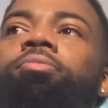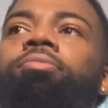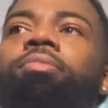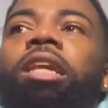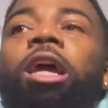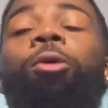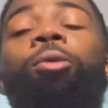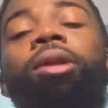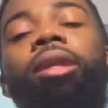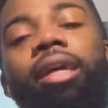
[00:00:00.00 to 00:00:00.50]

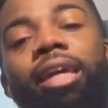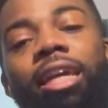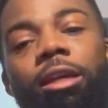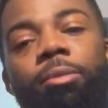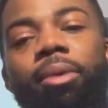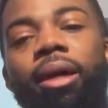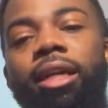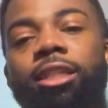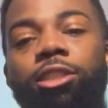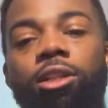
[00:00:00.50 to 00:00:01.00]
I went to
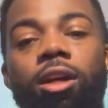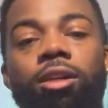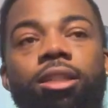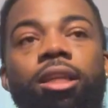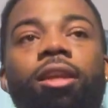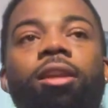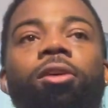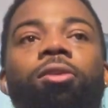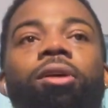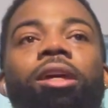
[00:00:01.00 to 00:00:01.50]
eBay, started
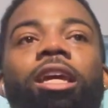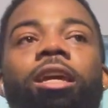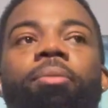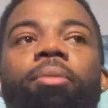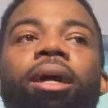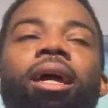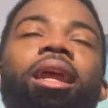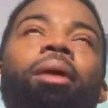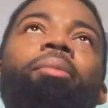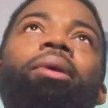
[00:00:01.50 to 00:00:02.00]
selling on
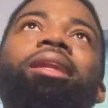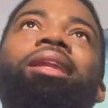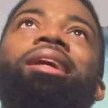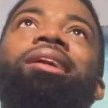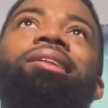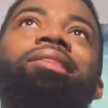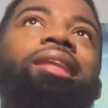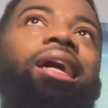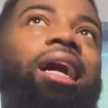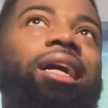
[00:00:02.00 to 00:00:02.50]
eBay, and I made
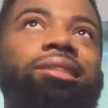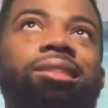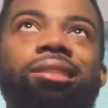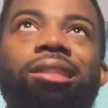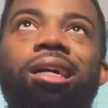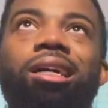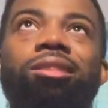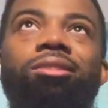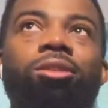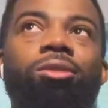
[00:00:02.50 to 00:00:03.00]
like $1,000
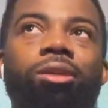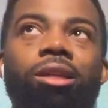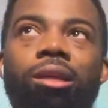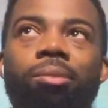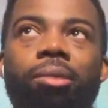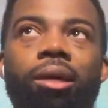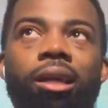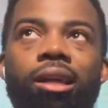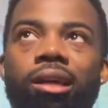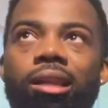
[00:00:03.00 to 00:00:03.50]
on
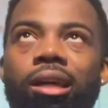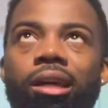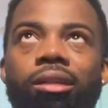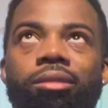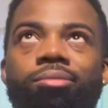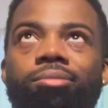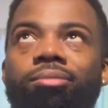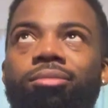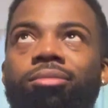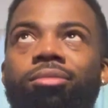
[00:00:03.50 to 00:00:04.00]
eBay in like
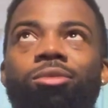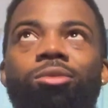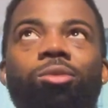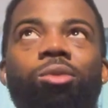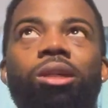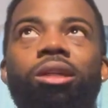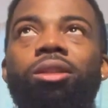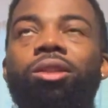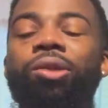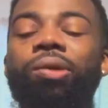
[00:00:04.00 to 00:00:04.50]

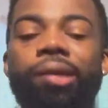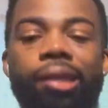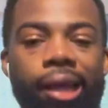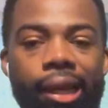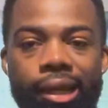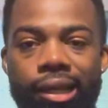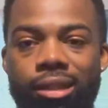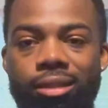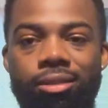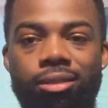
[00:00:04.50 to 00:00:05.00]
3
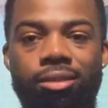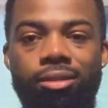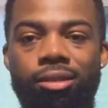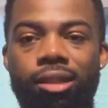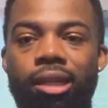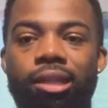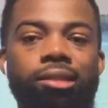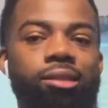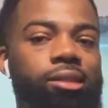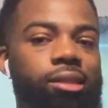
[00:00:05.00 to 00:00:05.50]
days,
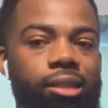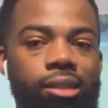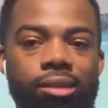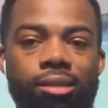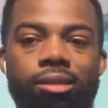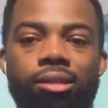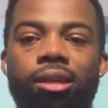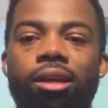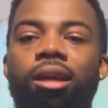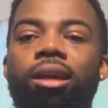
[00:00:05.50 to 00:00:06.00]
in a
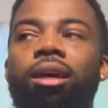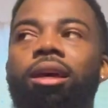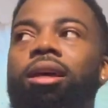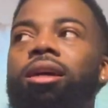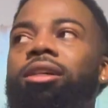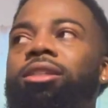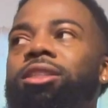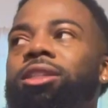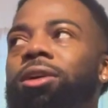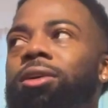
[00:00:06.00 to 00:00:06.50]
sense.
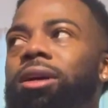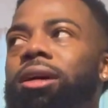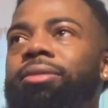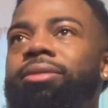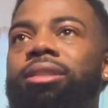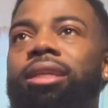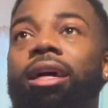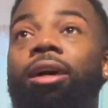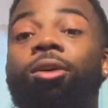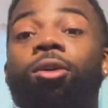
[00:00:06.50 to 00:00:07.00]
So I
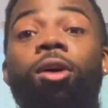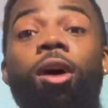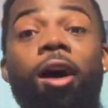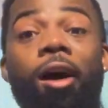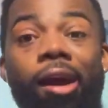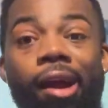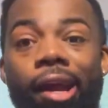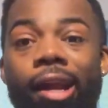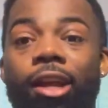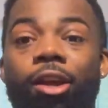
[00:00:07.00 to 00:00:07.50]
was like,
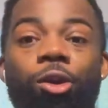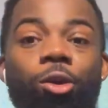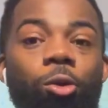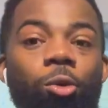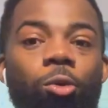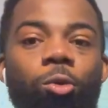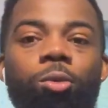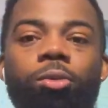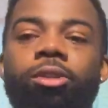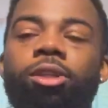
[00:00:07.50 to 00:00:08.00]
all right,
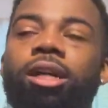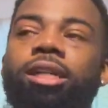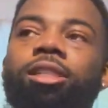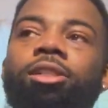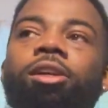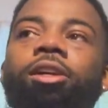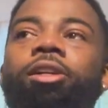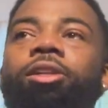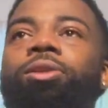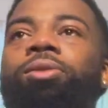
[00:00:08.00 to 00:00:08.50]
cool. So I
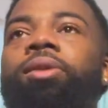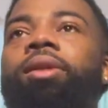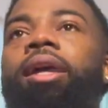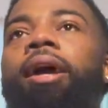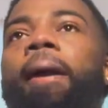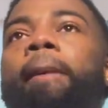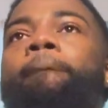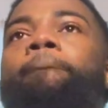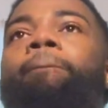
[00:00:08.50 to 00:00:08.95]
started doing that,